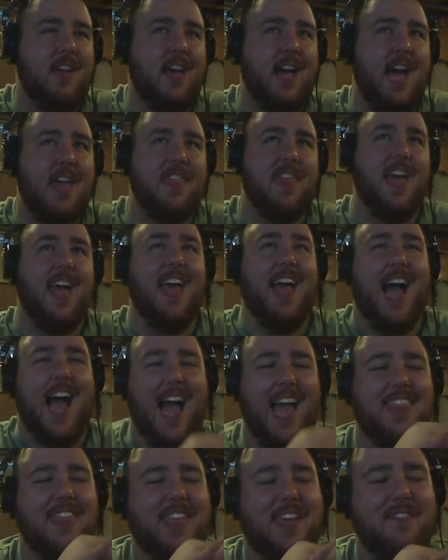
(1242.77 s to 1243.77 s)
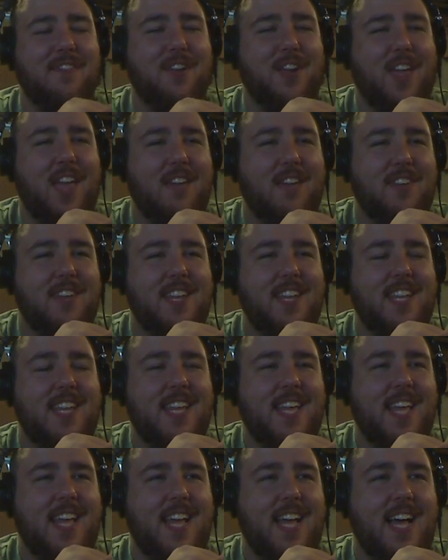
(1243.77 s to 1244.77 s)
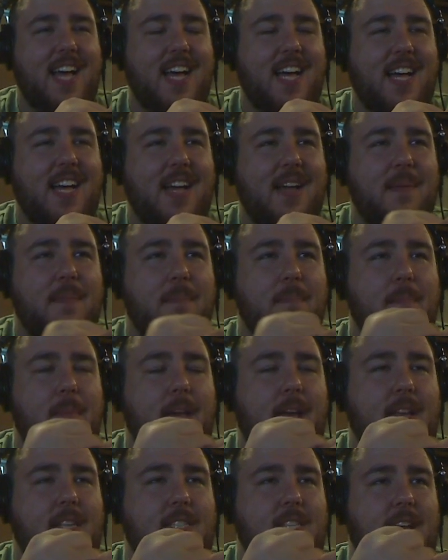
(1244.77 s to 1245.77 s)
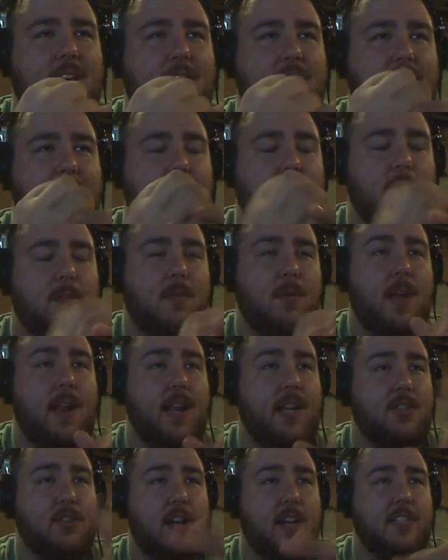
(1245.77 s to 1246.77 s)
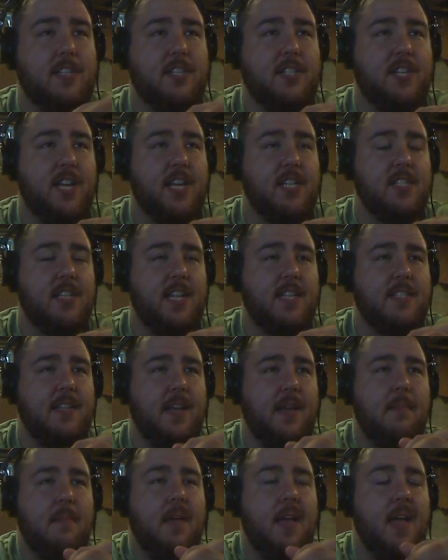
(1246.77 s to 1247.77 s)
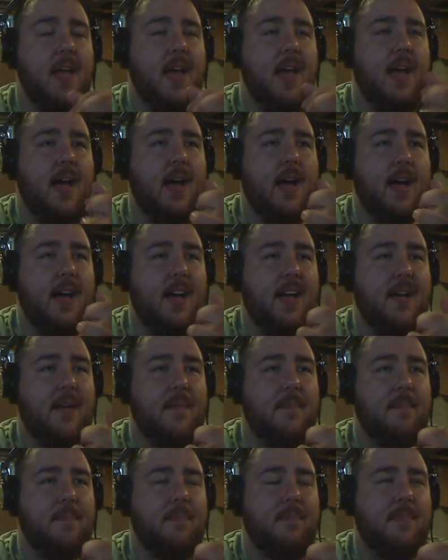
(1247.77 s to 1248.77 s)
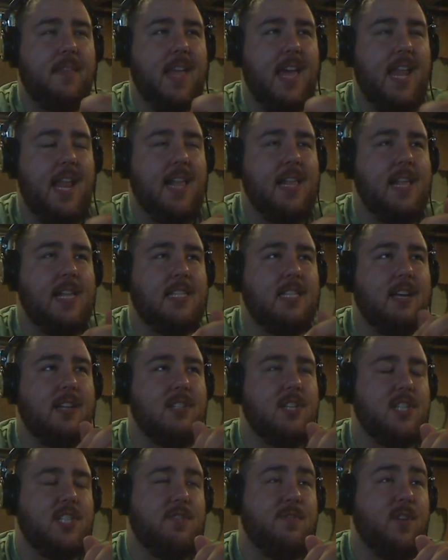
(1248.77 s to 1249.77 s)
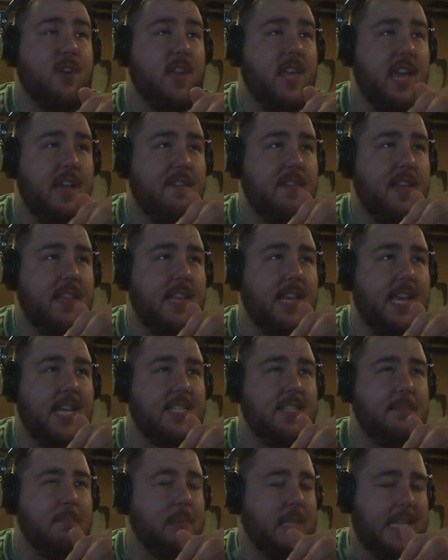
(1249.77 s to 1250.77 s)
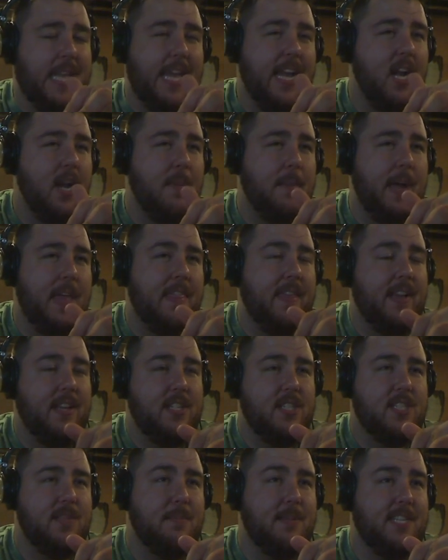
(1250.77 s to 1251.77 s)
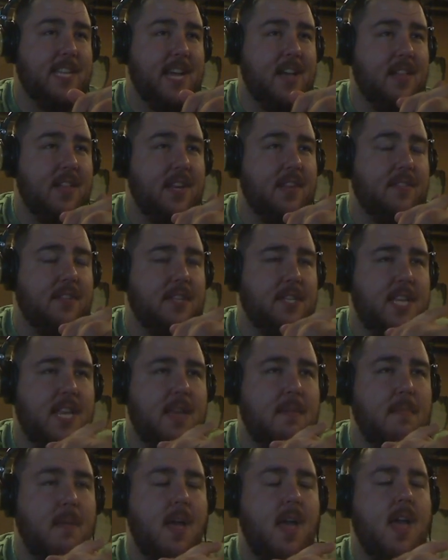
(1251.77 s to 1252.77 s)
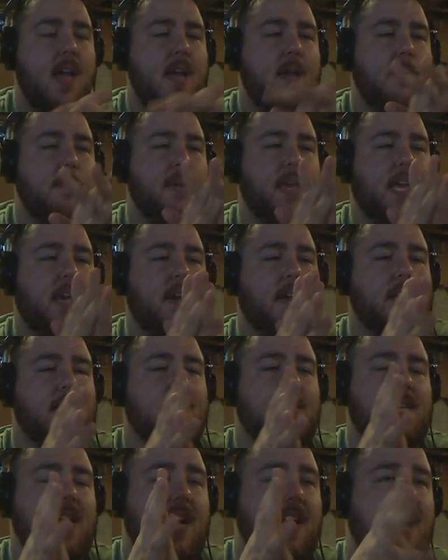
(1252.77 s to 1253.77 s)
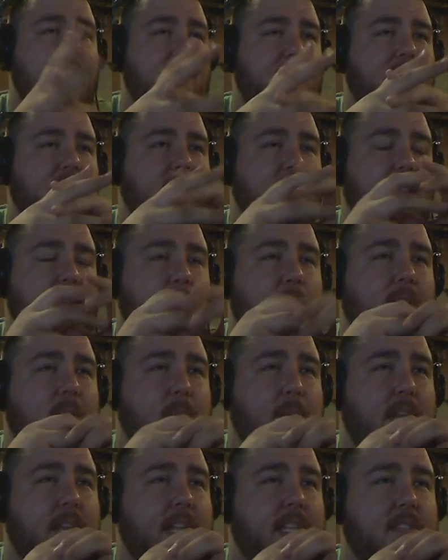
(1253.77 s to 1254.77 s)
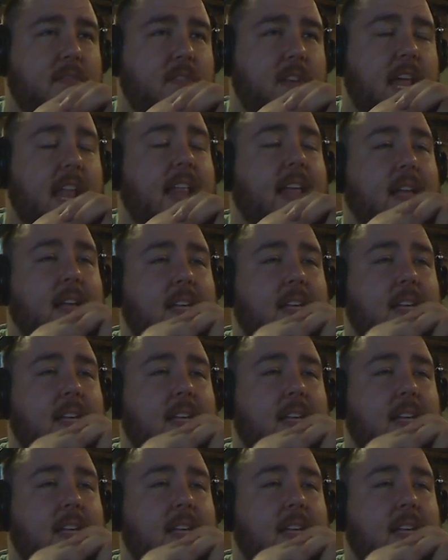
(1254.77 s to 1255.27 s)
I think Forgiven has actually created a drastic change in that team. And it's not just Forgiven like as a player, but I think it's just the mentality of the team. Because I feel like the way they played against Fnatic, as